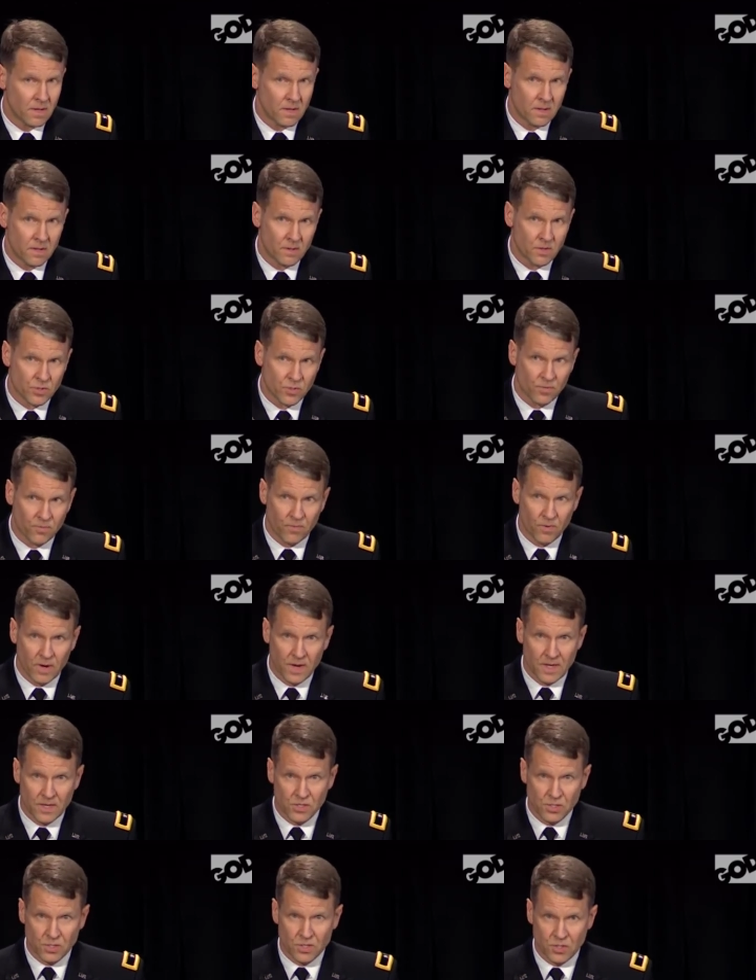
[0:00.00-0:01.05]
There's a
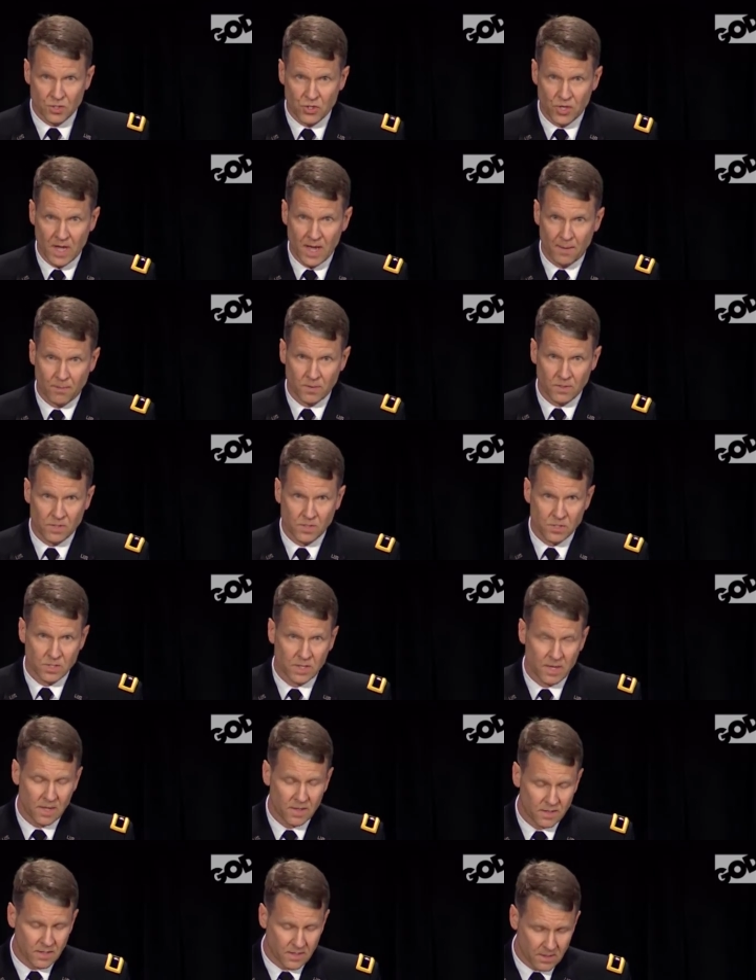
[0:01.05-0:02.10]
phrase in the chaplaincy, I
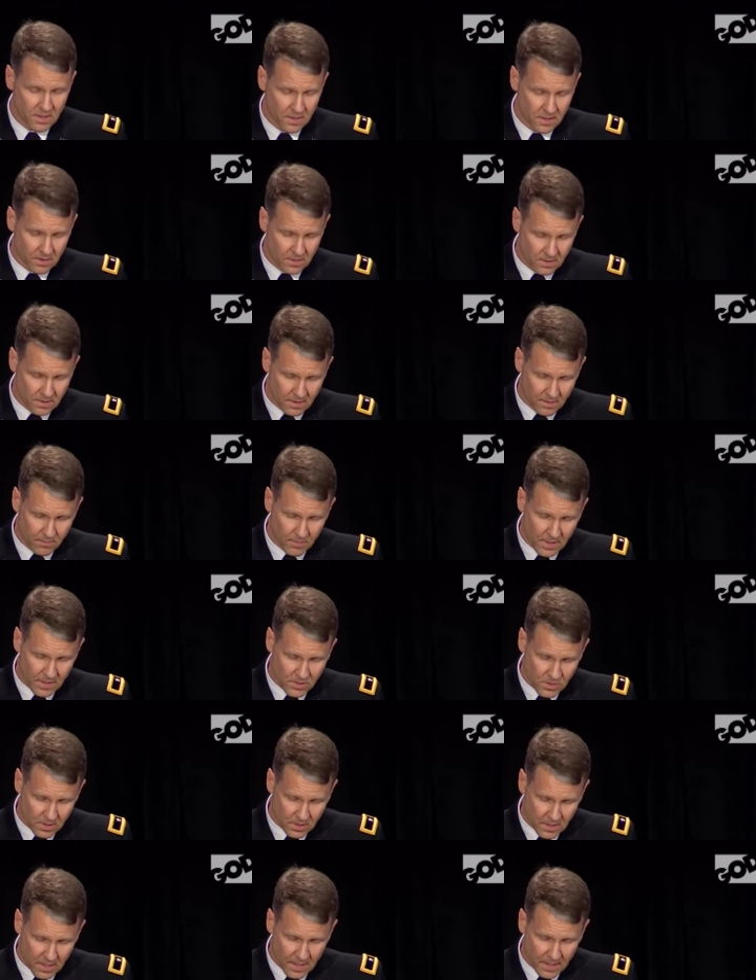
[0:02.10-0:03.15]
think it makes a
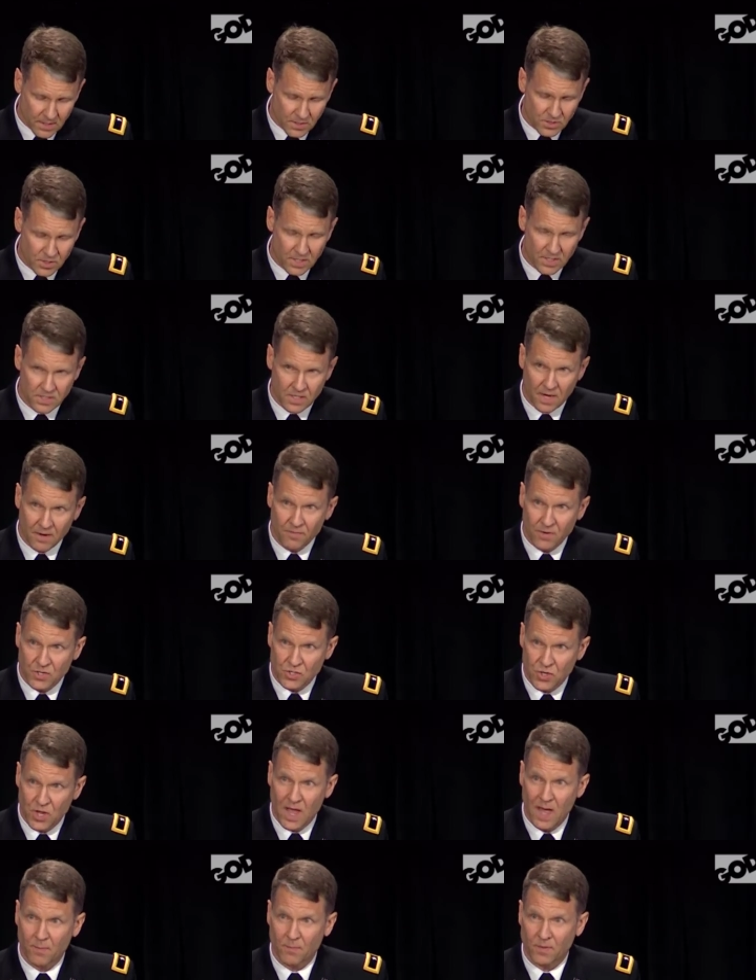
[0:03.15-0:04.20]
lot of sense. Every
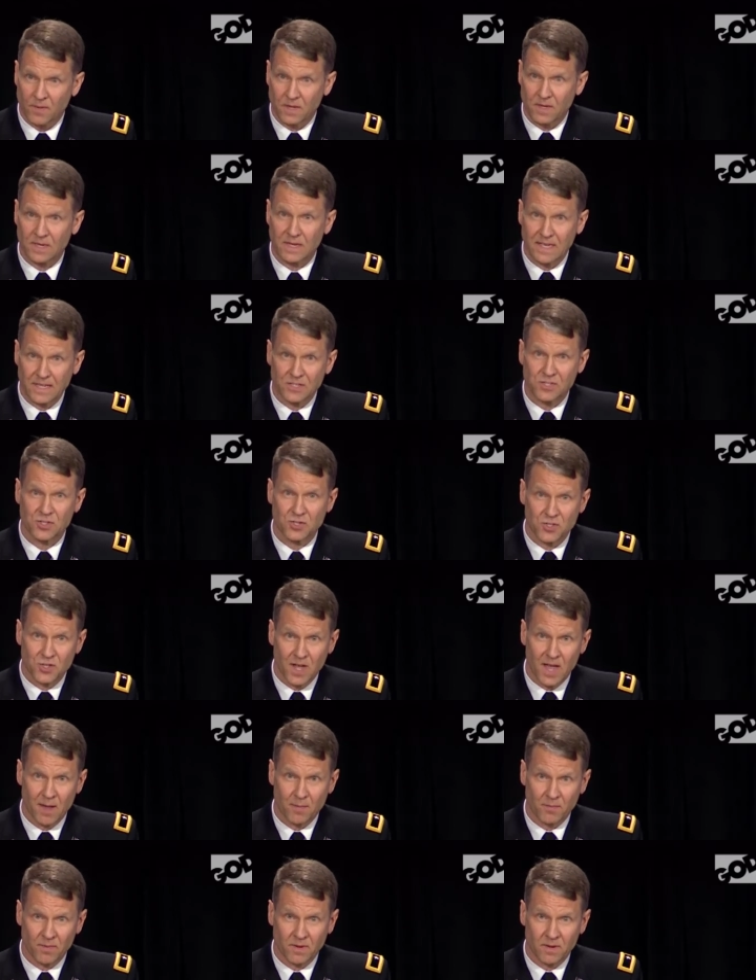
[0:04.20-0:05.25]
chaplain needs a
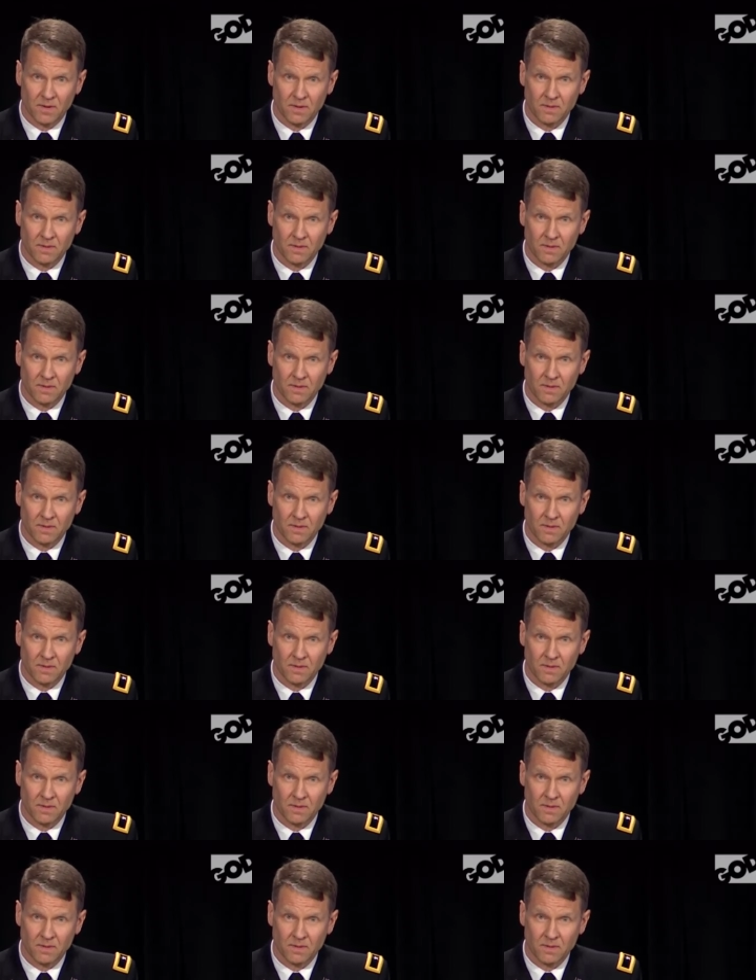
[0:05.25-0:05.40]
chaplain.